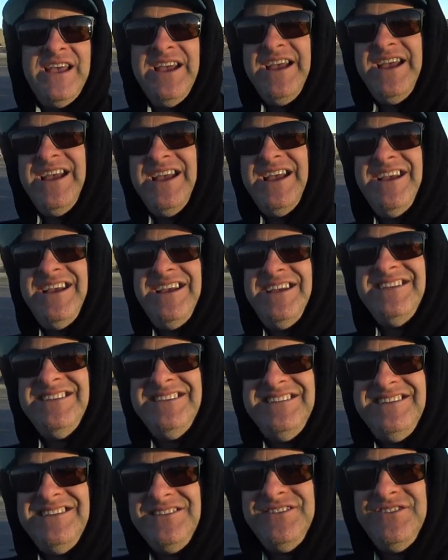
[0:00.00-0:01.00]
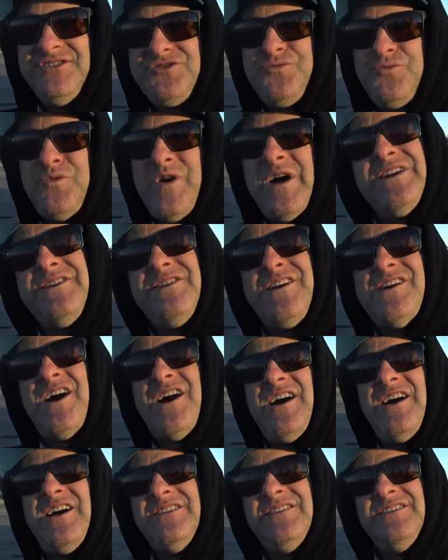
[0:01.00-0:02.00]
And there's one
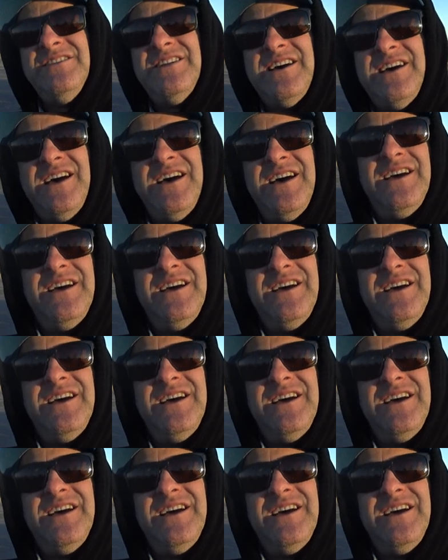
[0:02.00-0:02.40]
on